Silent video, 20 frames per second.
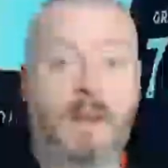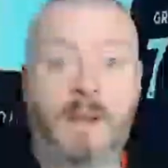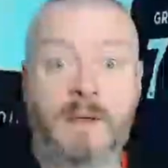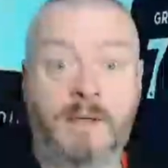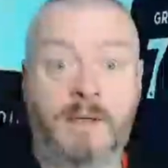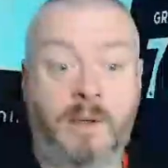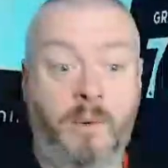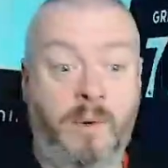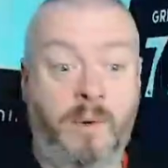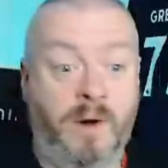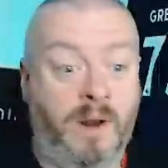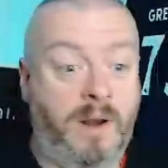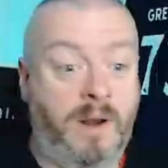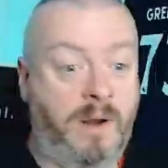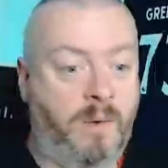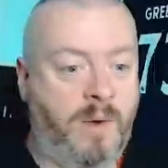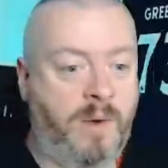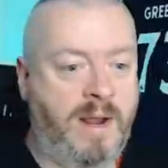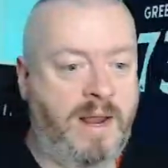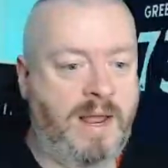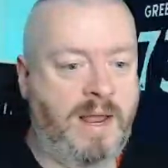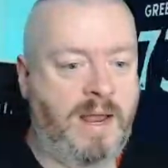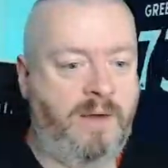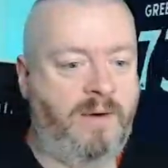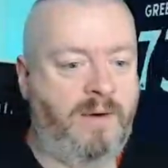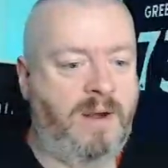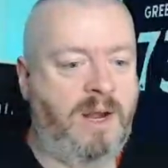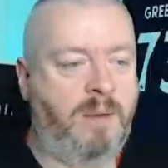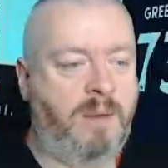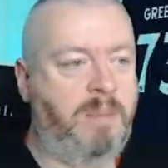So we're underway here
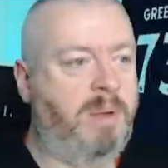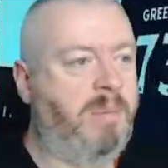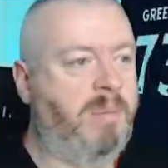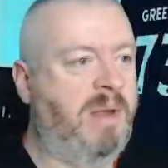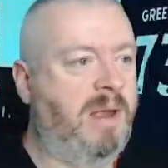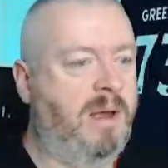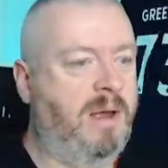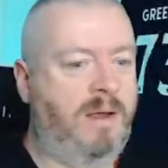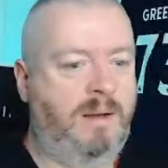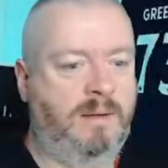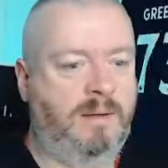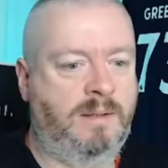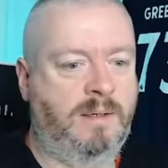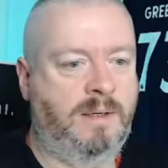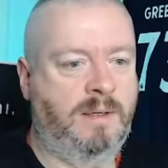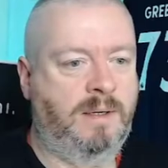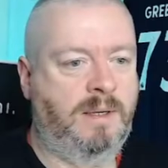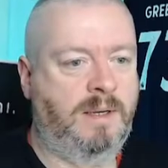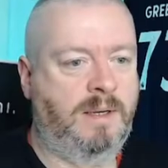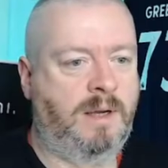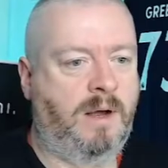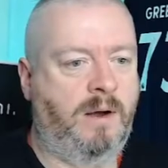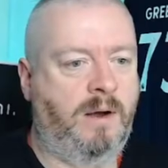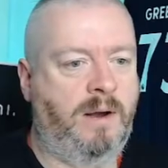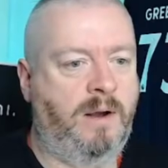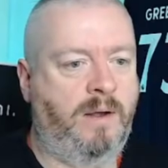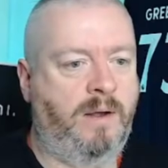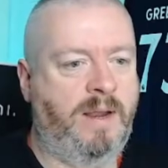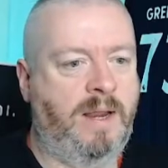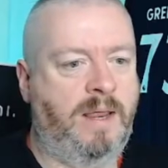in Namibia.
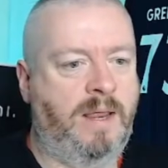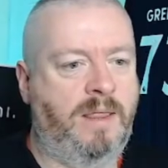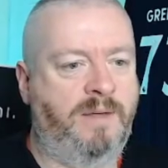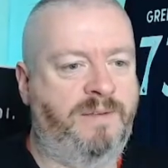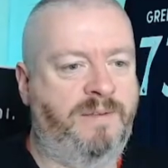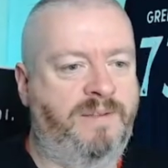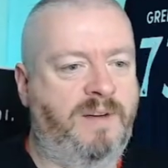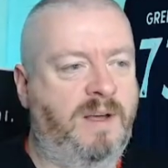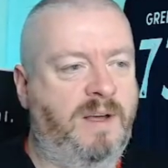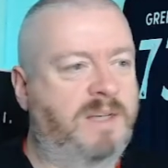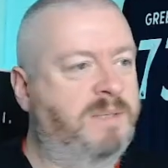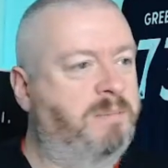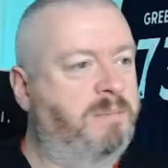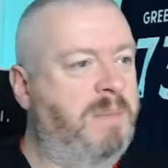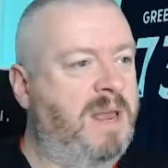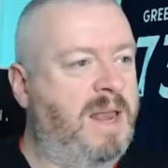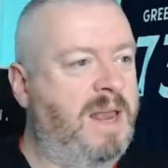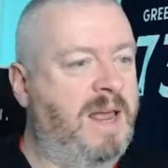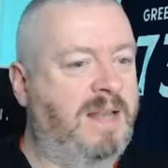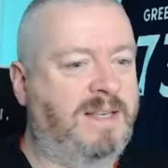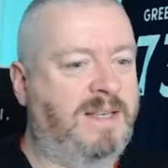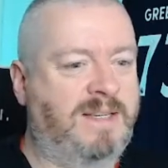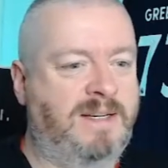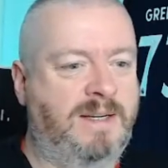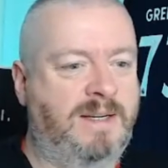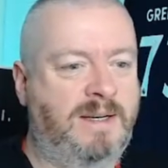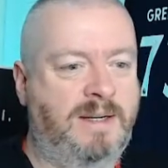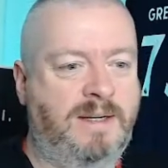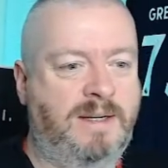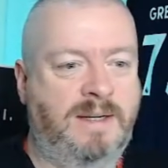Highlight in the first minute.
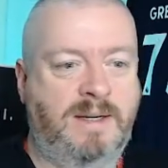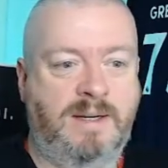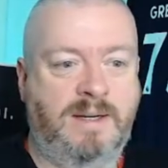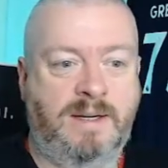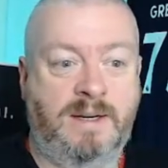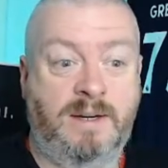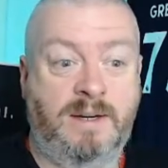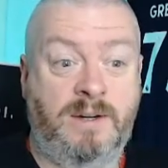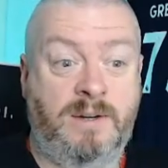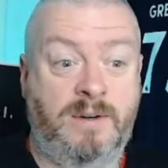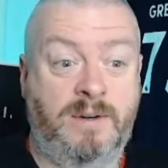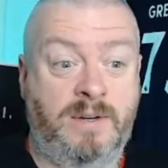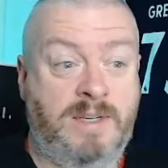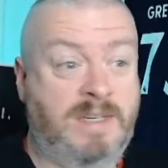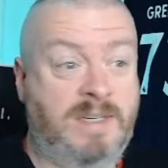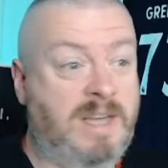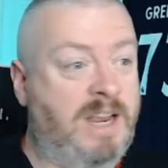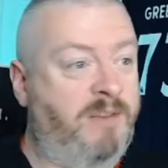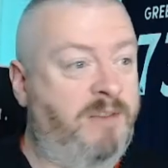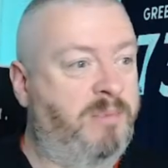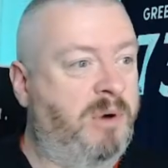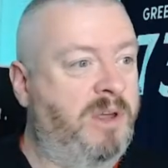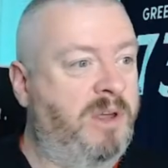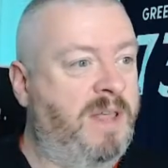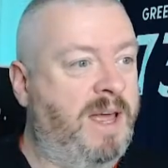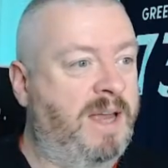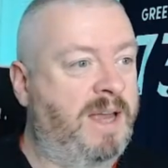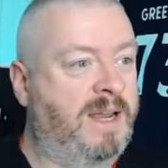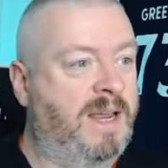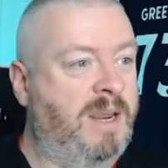Good save by
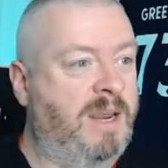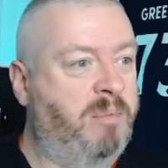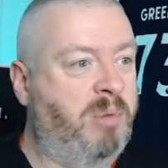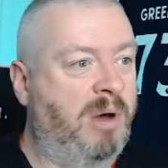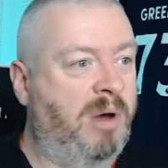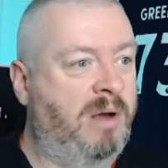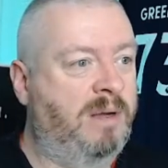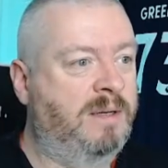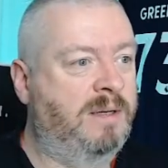their keeper.